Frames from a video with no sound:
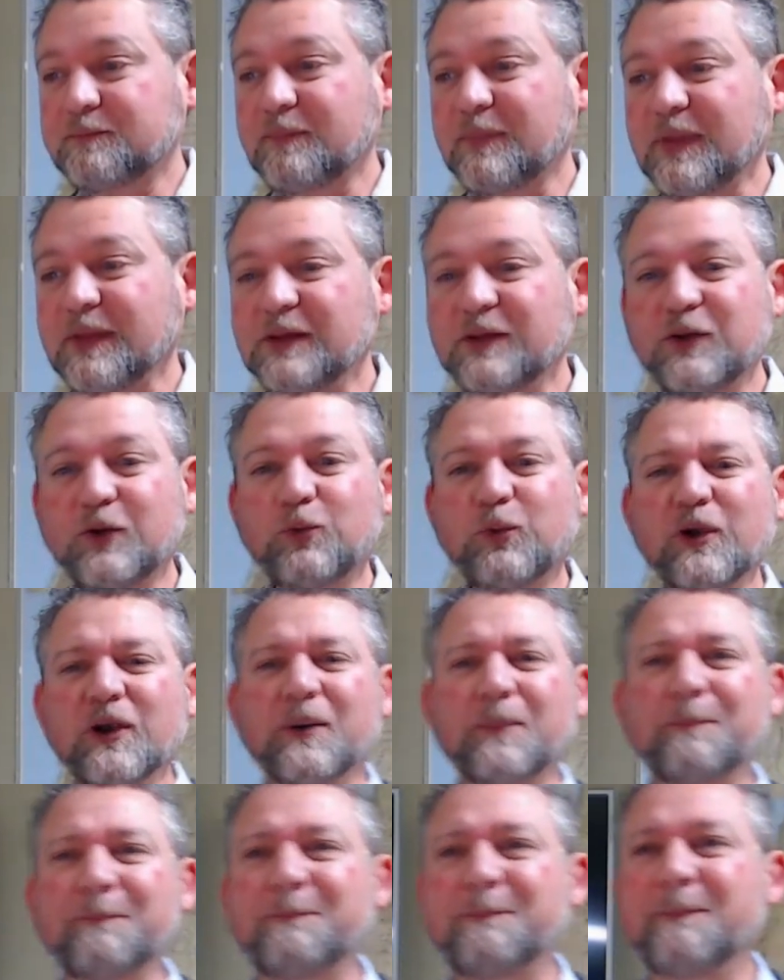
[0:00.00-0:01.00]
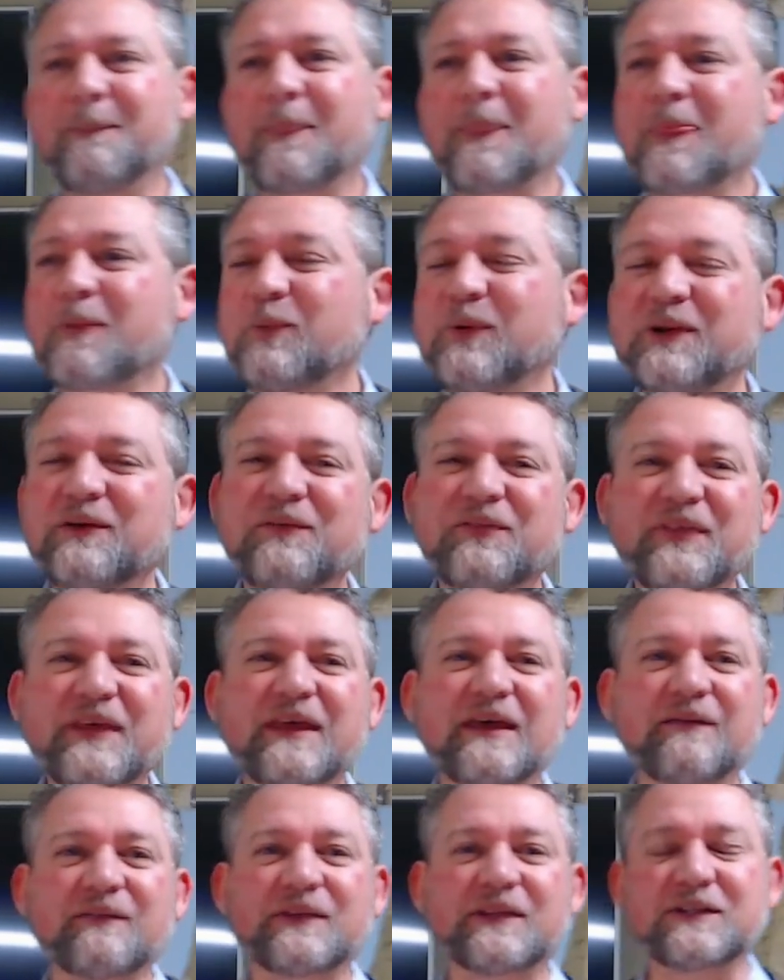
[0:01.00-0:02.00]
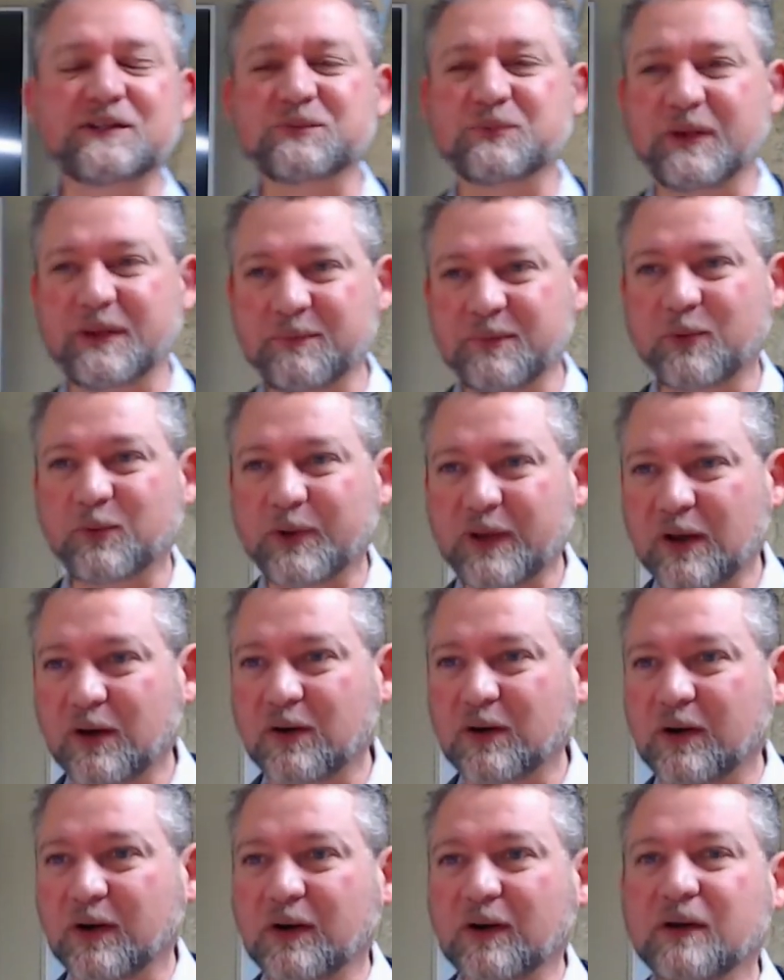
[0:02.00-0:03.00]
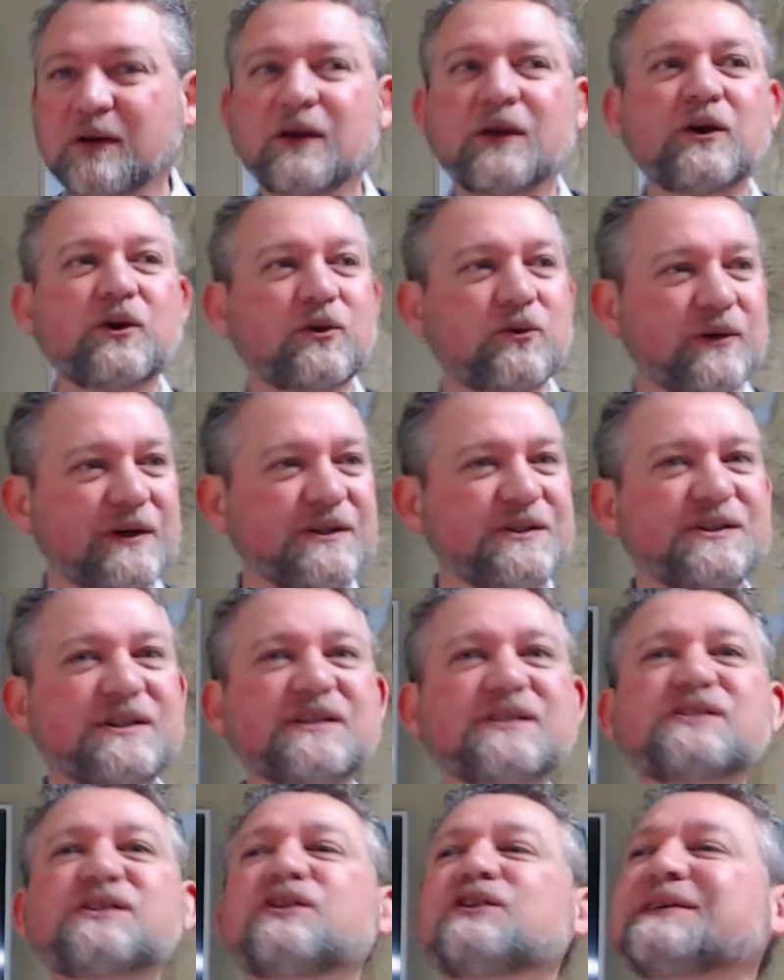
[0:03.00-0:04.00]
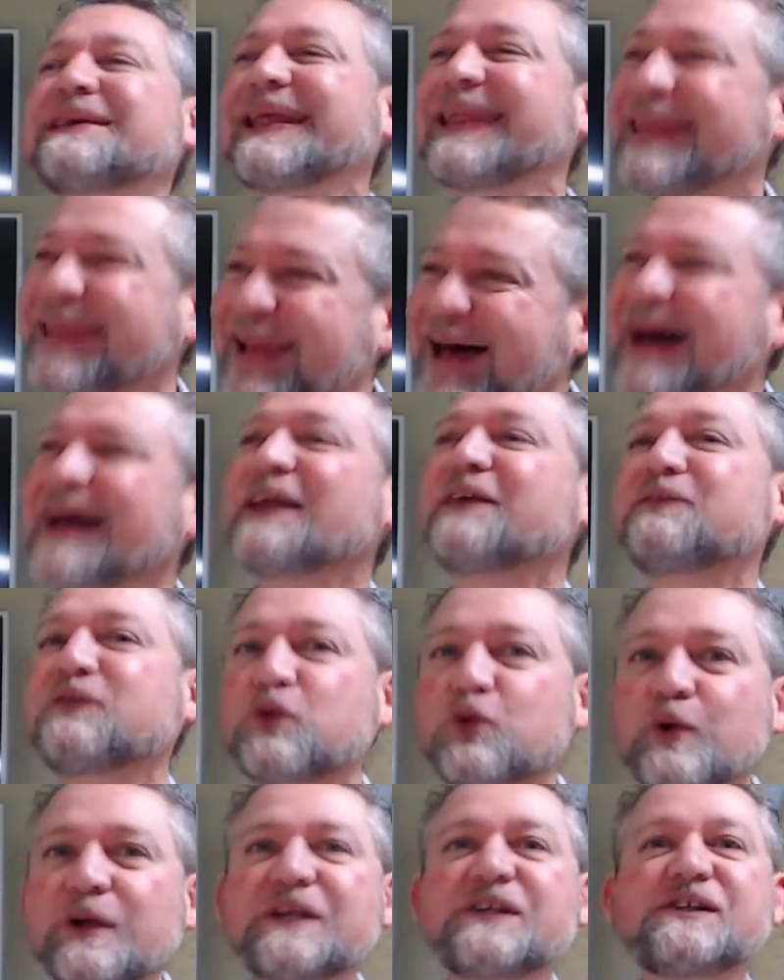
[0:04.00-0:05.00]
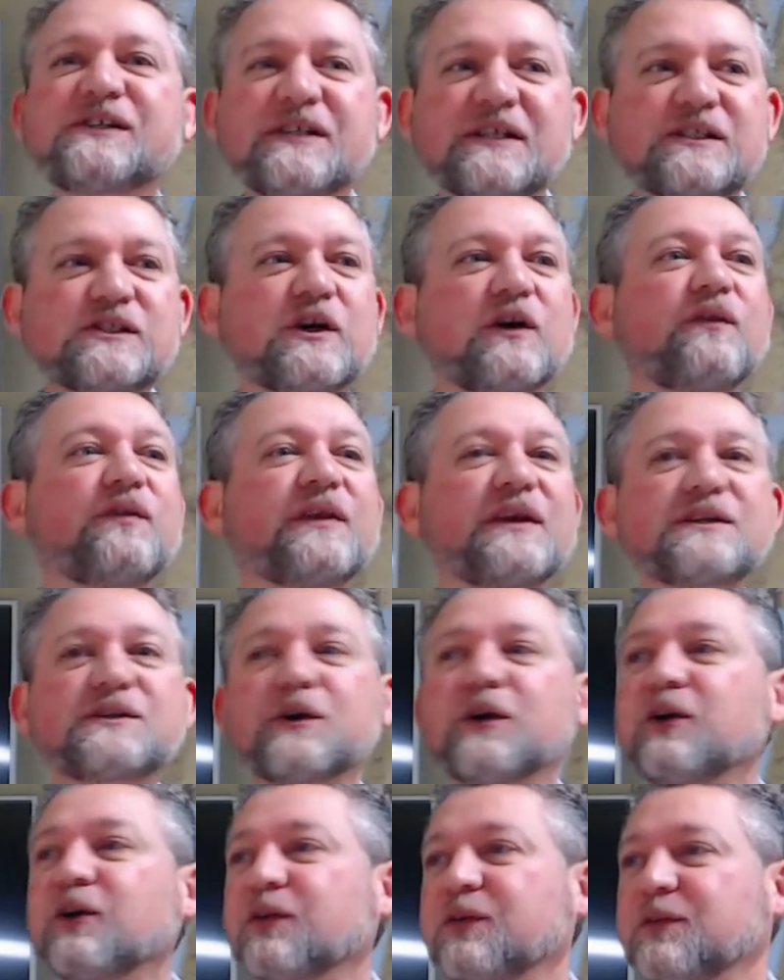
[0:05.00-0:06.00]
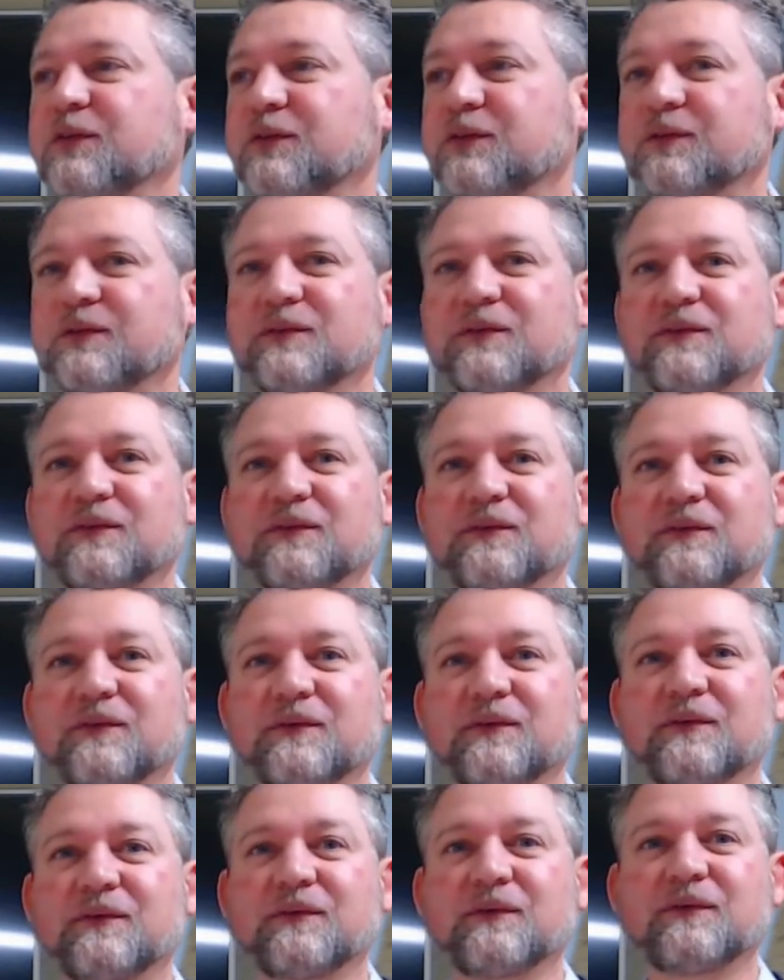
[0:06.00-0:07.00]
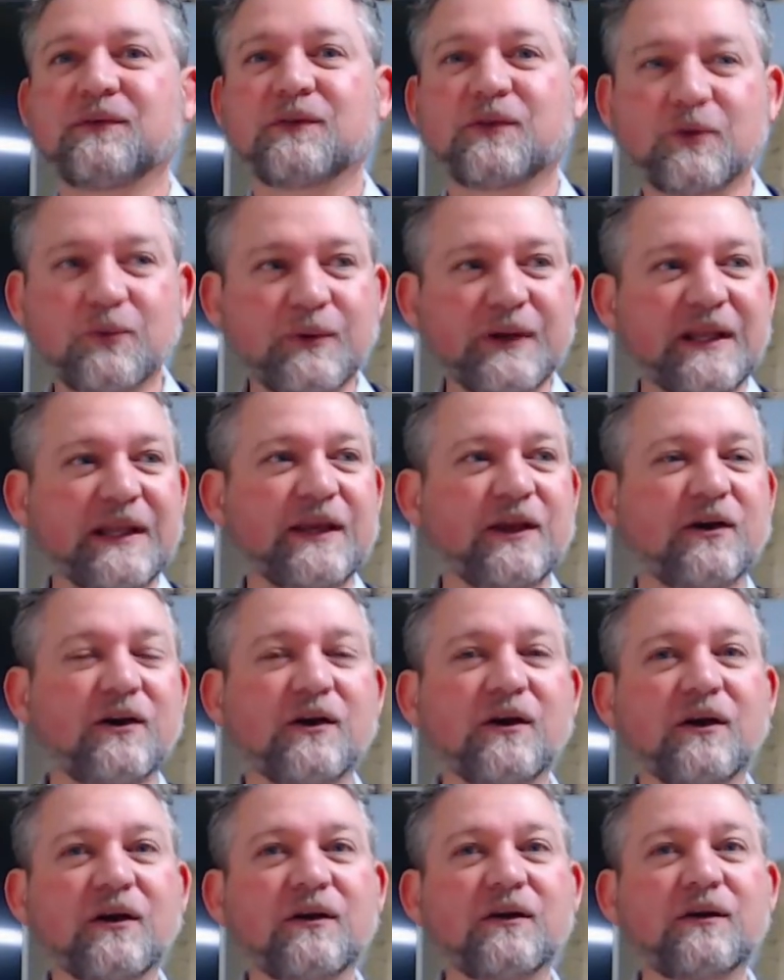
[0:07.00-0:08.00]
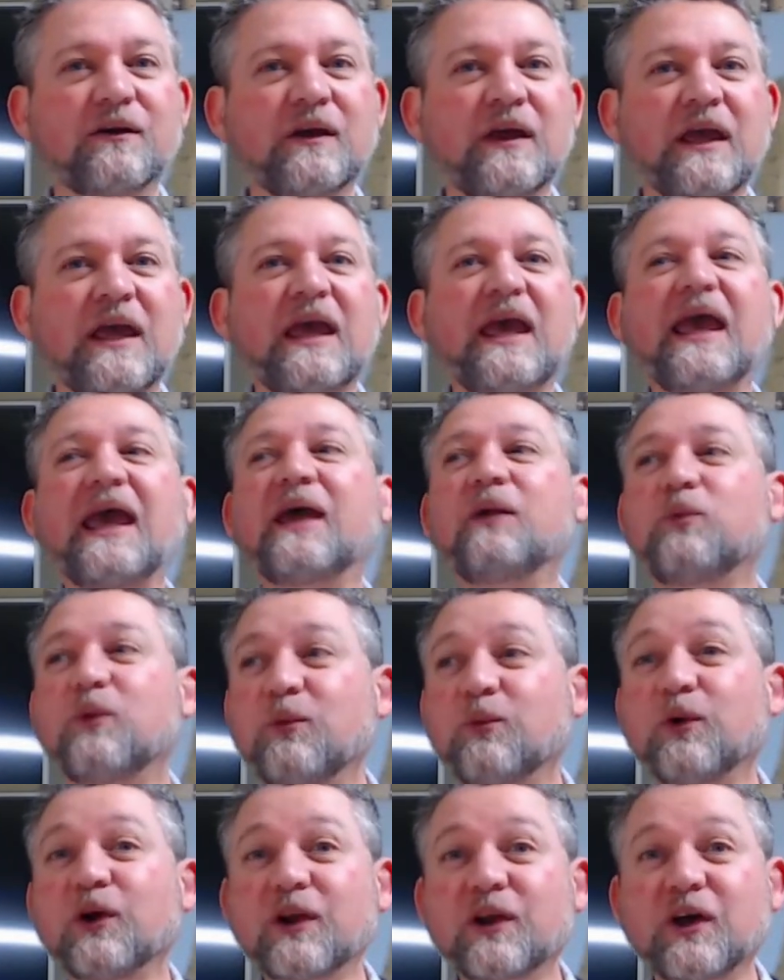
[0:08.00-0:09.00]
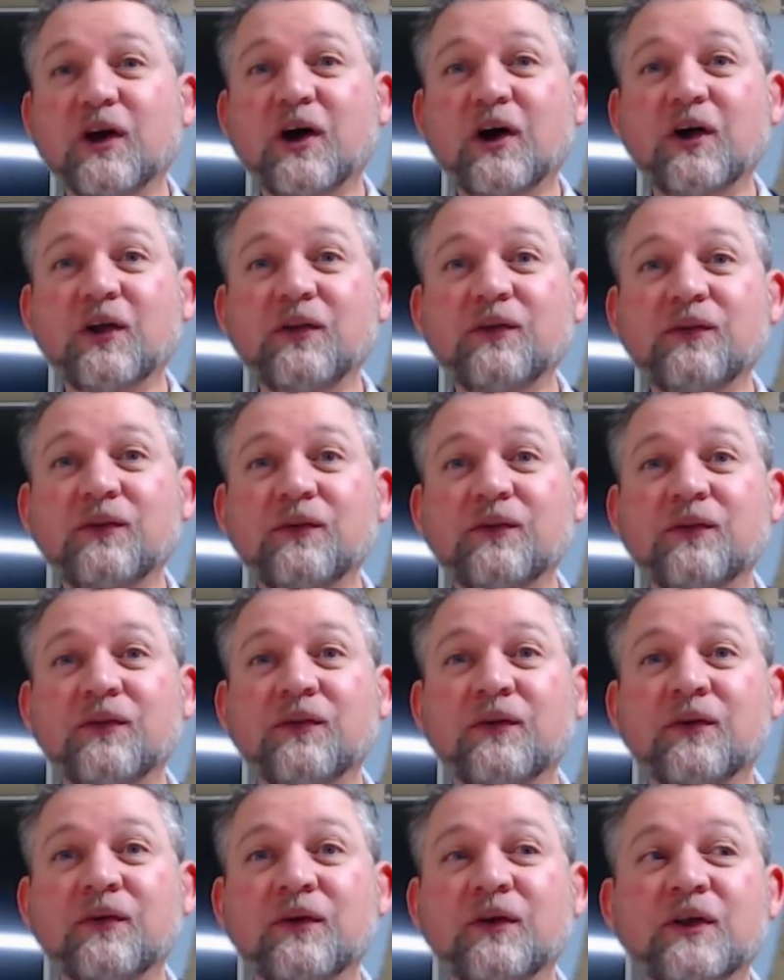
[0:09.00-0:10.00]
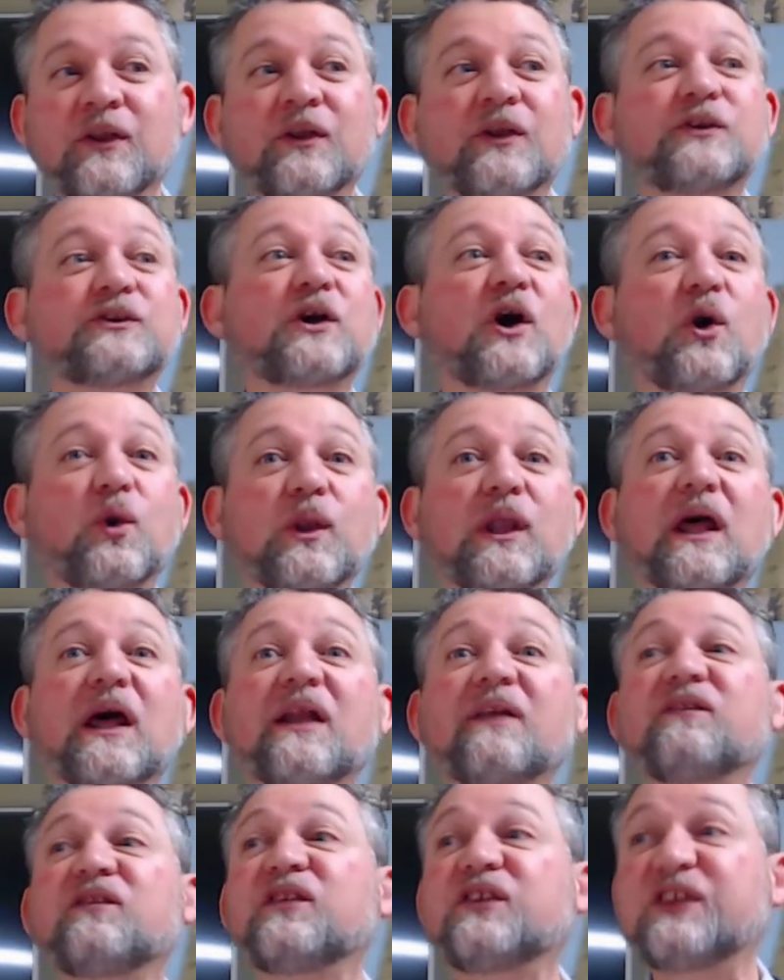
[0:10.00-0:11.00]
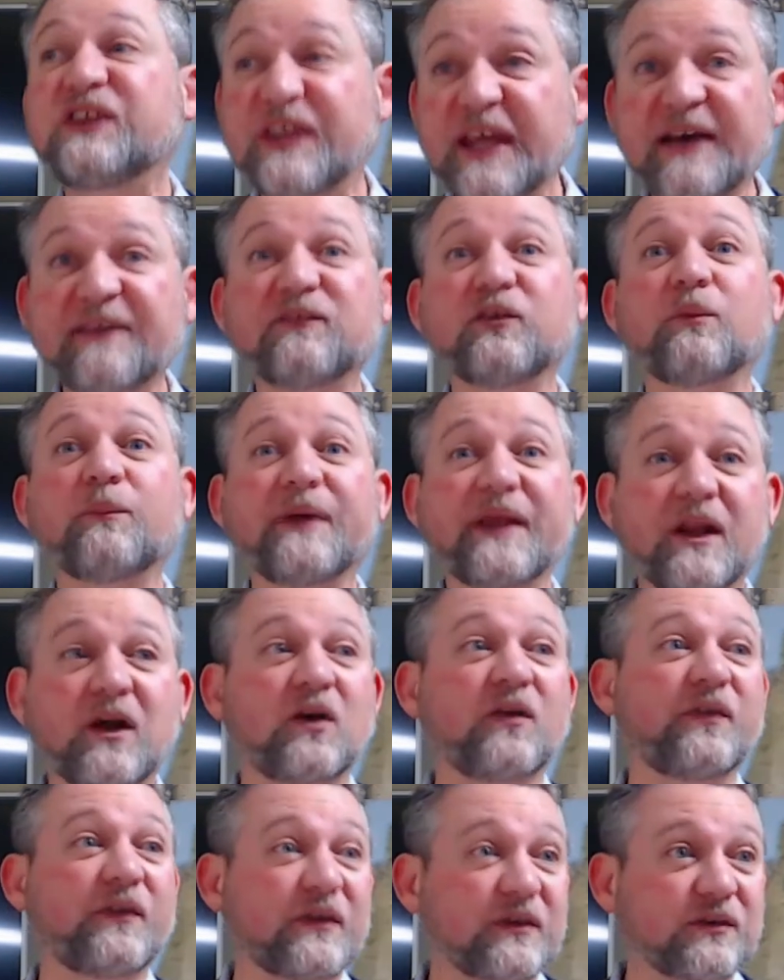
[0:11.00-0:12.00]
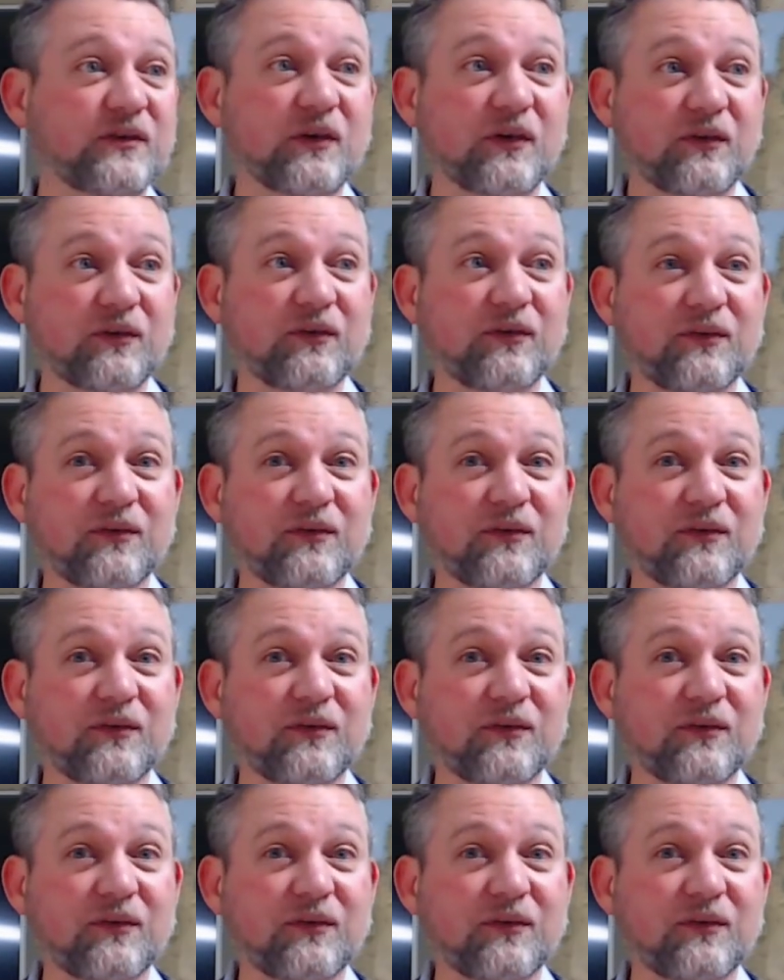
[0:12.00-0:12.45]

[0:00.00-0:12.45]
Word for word: you know, we're a, we don't think of it this way, but we are. Christians, there's a lot of Christians on this earth. There really are. And when we're gone, there's a whole lot of devilment on this earth.